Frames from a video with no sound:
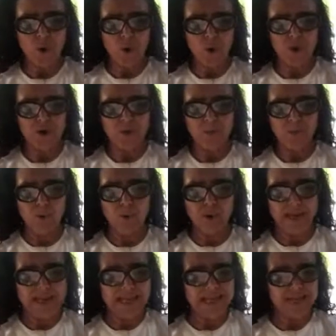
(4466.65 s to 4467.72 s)
the more
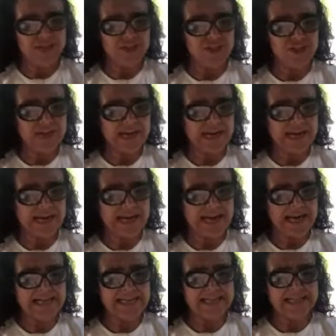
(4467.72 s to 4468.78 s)
energy and light
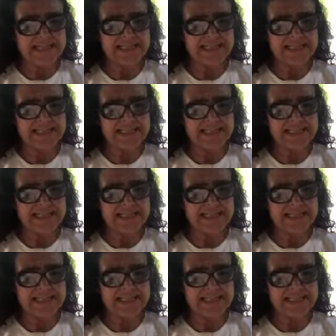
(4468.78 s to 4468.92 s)
is